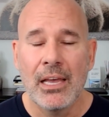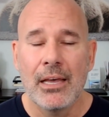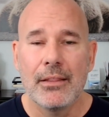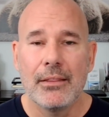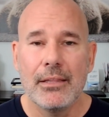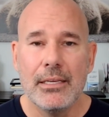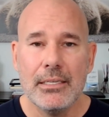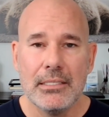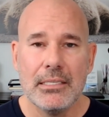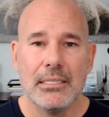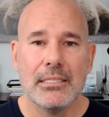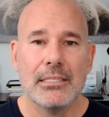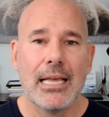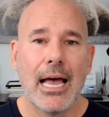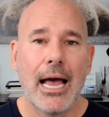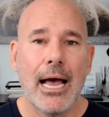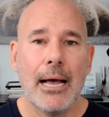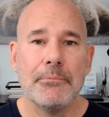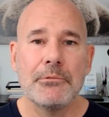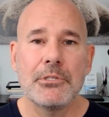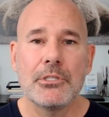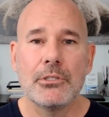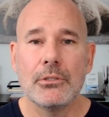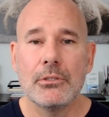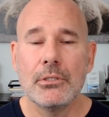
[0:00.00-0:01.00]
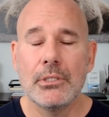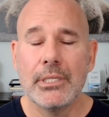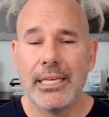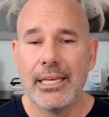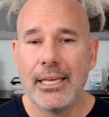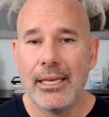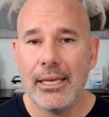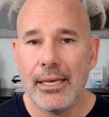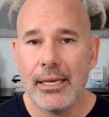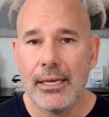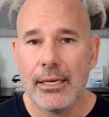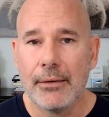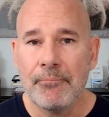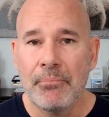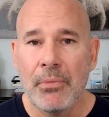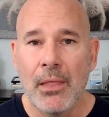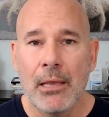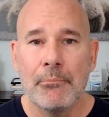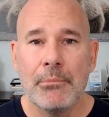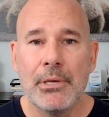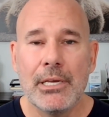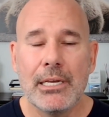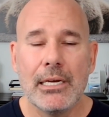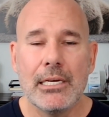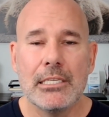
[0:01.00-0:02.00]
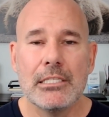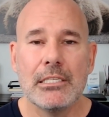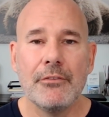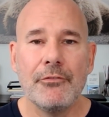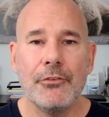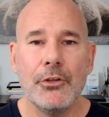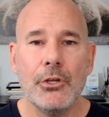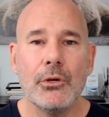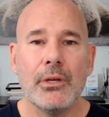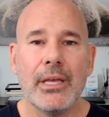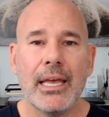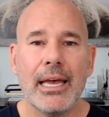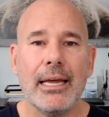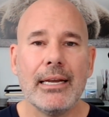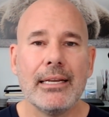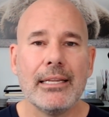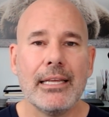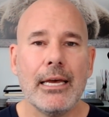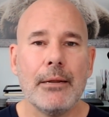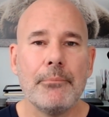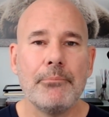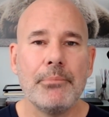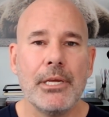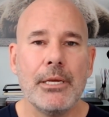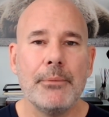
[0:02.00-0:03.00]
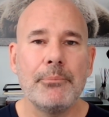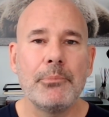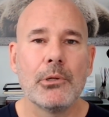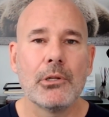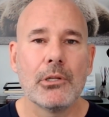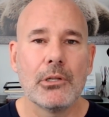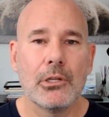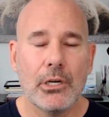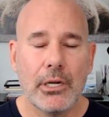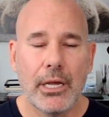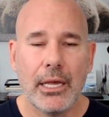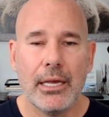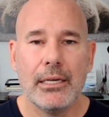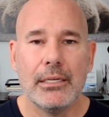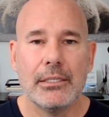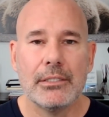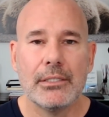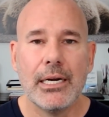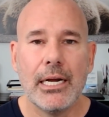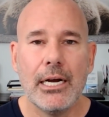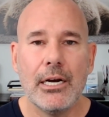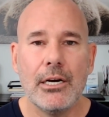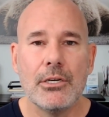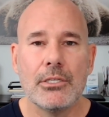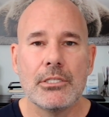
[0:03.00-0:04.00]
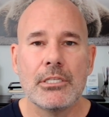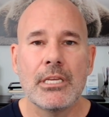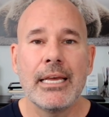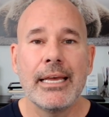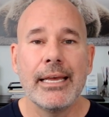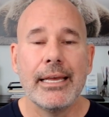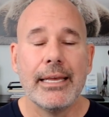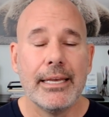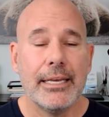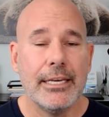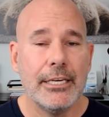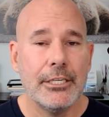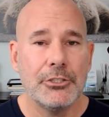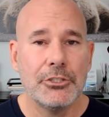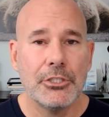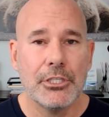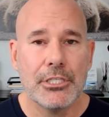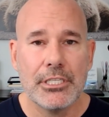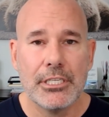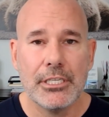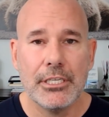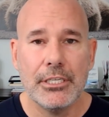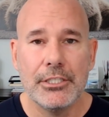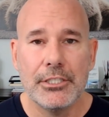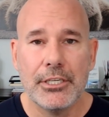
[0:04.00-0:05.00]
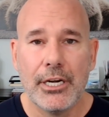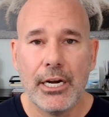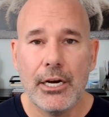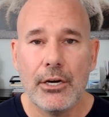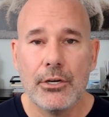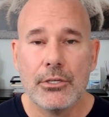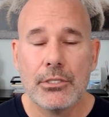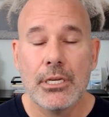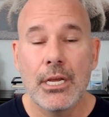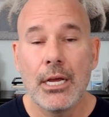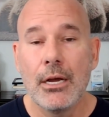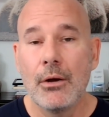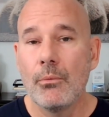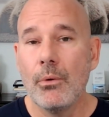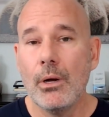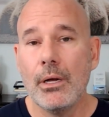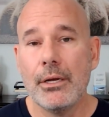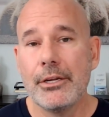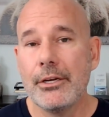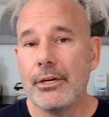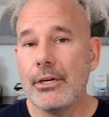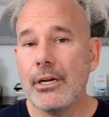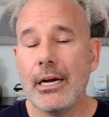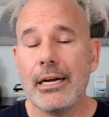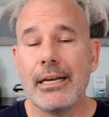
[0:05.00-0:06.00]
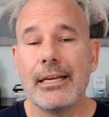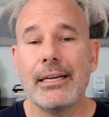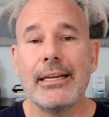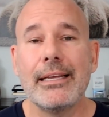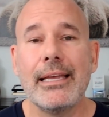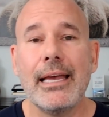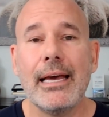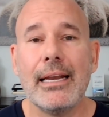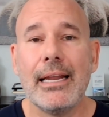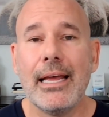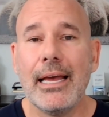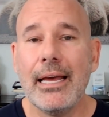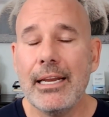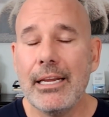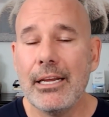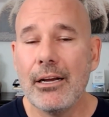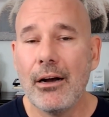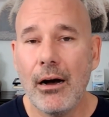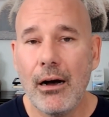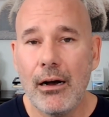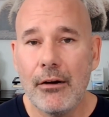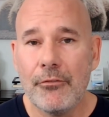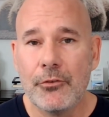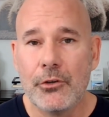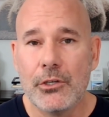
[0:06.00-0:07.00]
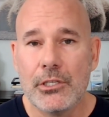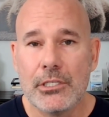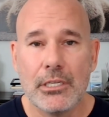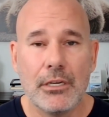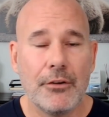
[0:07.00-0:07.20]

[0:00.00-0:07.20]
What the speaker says: This is absolutely key because if you can't get people looking at your house, interested in your house, well, you're not going to get any offers.